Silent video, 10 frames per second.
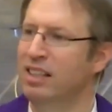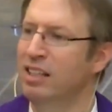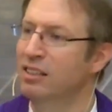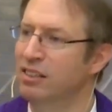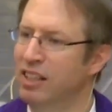
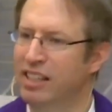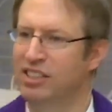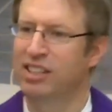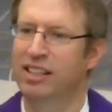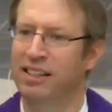
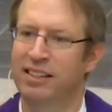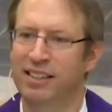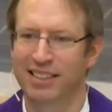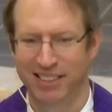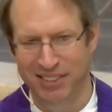Listen
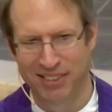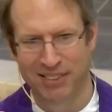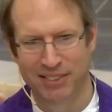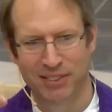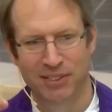
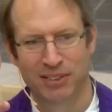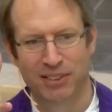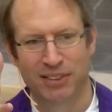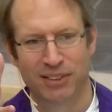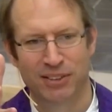
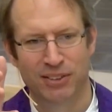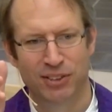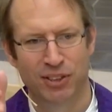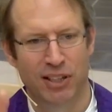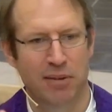
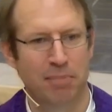to him."